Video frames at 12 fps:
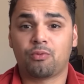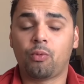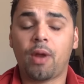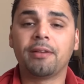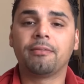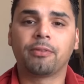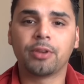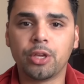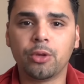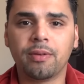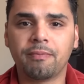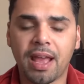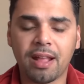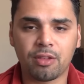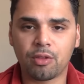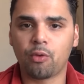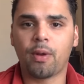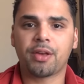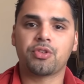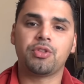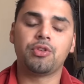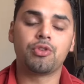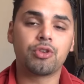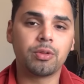right for you, if that's a
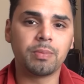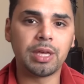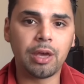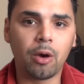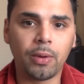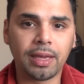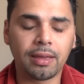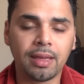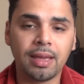direction you should be going.